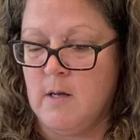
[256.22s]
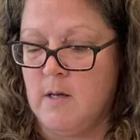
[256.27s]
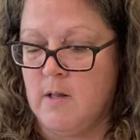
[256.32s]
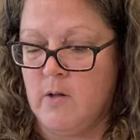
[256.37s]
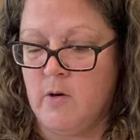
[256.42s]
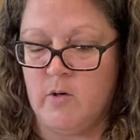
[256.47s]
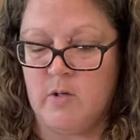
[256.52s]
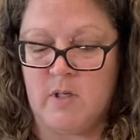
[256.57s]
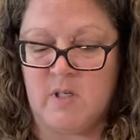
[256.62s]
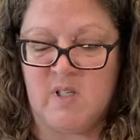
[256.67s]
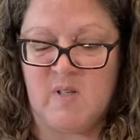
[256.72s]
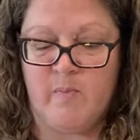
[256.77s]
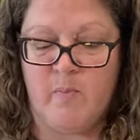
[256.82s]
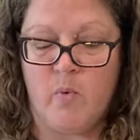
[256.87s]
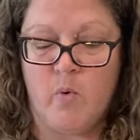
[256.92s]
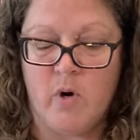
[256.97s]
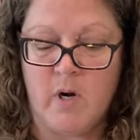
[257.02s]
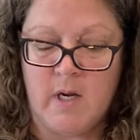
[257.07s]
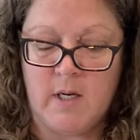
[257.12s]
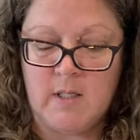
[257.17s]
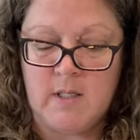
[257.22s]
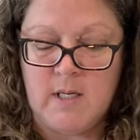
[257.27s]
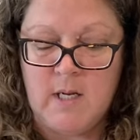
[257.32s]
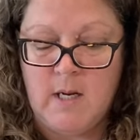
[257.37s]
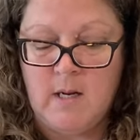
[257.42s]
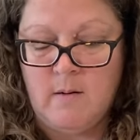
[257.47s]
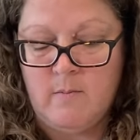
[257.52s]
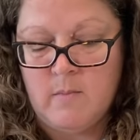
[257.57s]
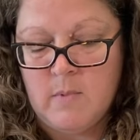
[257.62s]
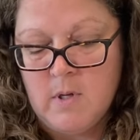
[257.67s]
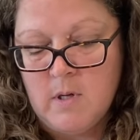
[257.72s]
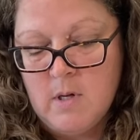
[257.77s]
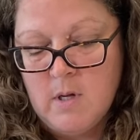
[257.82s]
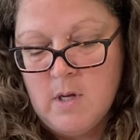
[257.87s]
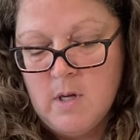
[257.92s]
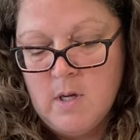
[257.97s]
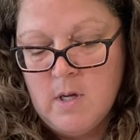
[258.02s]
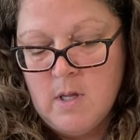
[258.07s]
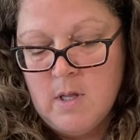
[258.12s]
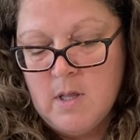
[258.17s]
There's a sporting team
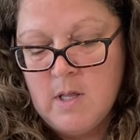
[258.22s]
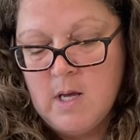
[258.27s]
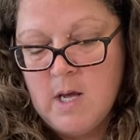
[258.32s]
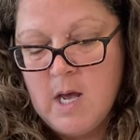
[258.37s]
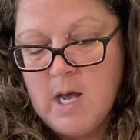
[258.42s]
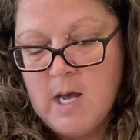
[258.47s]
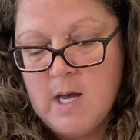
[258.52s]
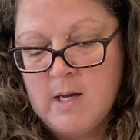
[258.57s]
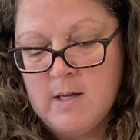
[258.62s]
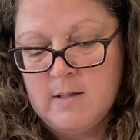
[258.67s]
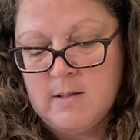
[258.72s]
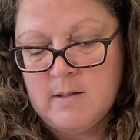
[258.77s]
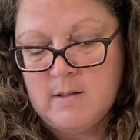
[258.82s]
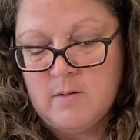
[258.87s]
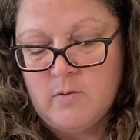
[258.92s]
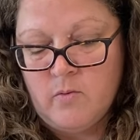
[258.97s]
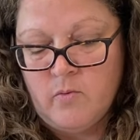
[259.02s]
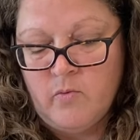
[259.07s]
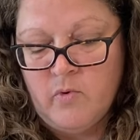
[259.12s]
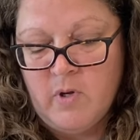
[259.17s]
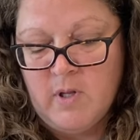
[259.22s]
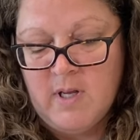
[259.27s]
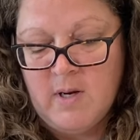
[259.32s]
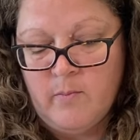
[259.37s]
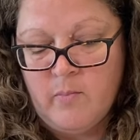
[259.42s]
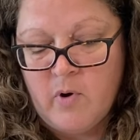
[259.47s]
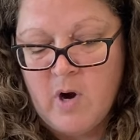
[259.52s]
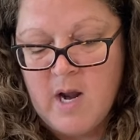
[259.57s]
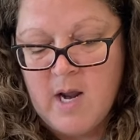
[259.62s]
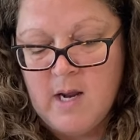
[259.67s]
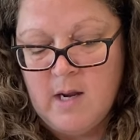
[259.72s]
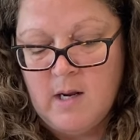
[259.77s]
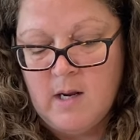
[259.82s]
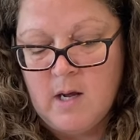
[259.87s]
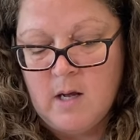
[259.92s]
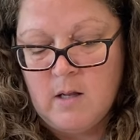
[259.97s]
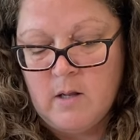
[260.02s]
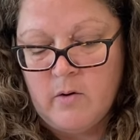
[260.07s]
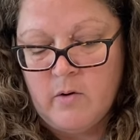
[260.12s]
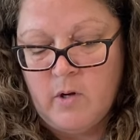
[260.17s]
that has really bright
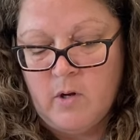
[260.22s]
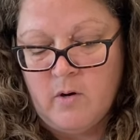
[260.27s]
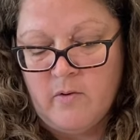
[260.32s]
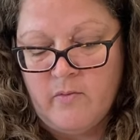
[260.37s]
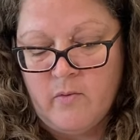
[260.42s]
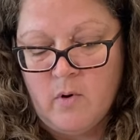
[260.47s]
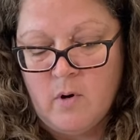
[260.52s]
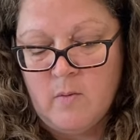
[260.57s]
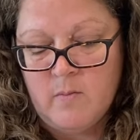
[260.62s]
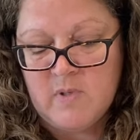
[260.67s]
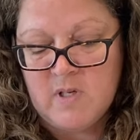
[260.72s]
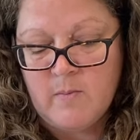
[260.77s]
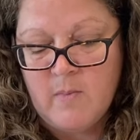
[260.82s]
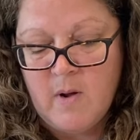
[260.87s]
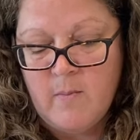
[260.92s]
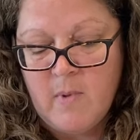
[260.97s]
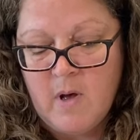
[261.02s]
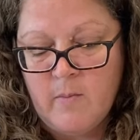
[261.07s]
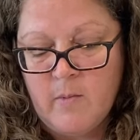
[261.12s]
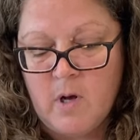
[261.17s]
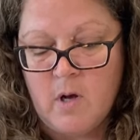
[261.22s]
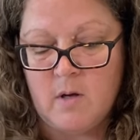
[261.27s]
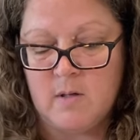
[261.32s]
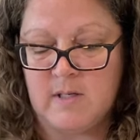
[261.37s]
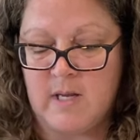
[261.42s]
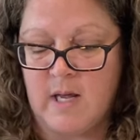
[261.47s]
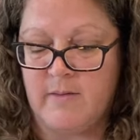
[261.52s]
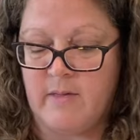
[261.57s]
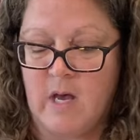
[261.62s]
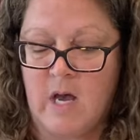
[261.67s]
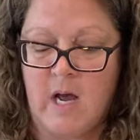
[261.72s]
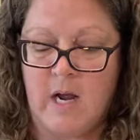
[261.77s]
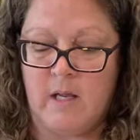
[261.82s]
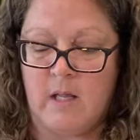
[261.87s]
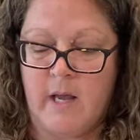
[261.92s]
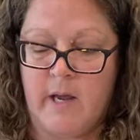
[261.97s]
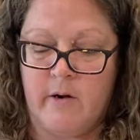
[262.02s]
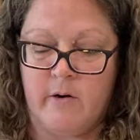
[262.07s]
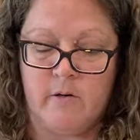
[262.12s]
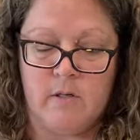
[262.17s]
yellow uniforms, and my mom calls that the
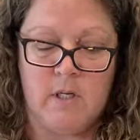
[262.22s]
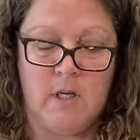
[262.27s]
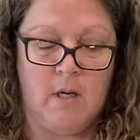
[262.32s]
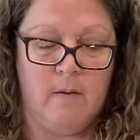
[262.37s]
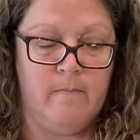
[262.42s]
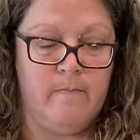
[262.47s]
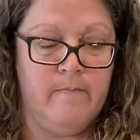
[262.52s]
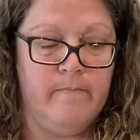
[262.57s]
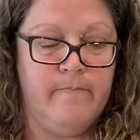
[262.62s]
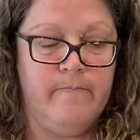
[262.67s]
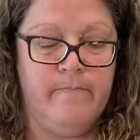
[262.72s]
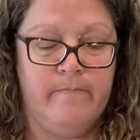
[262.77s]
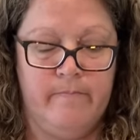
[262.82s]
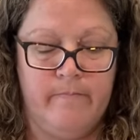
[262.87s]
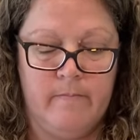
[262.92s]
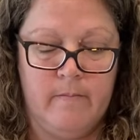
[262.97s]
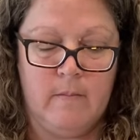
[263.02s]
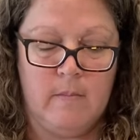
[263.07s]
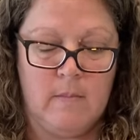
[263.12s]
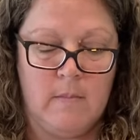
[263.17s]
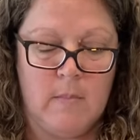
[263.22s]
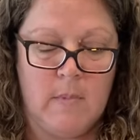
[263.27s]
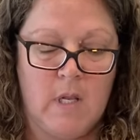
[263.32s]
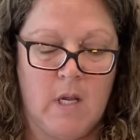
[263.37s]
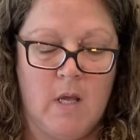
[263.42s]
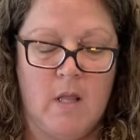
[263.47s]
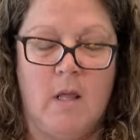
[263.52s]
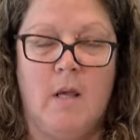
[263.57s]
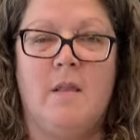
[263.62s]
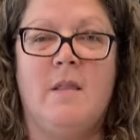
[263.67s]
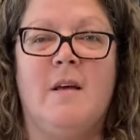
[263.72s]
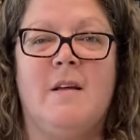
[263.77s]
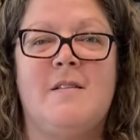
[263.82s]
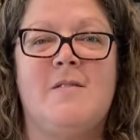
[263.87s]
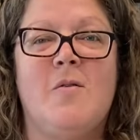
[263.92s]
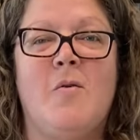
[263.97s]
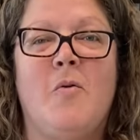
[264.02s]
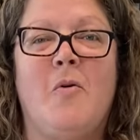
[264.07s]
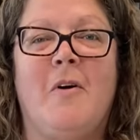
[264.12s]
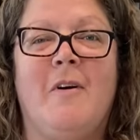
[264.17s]
highlighter team. I think that's
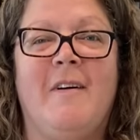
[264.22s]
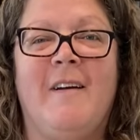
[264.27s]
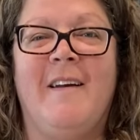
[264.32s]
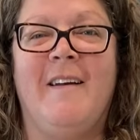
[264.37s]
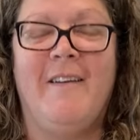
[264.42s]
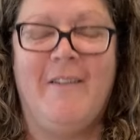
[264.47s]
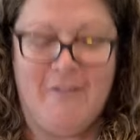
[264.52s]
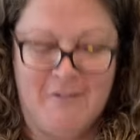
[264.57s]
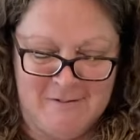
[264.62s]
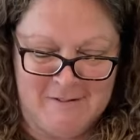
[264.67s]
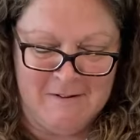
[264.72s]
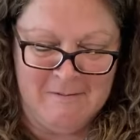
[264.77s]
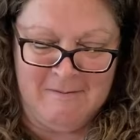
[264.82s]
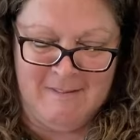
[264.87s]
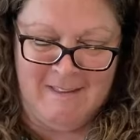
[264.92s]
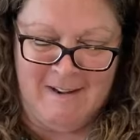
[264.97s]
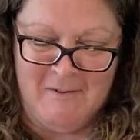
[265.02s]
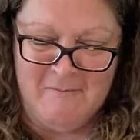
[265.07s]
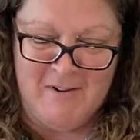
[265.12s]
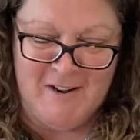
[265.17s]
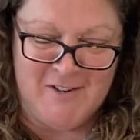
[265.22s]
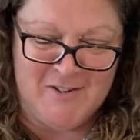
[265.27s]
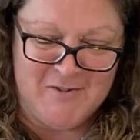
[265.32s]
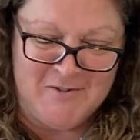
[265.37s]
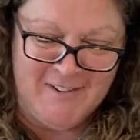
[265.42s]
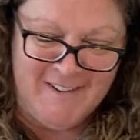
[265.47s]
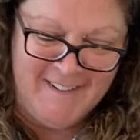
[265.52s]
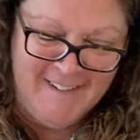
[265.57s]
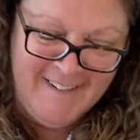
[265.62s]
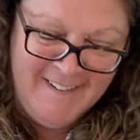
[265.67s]
Oregon or something, I'm not sure.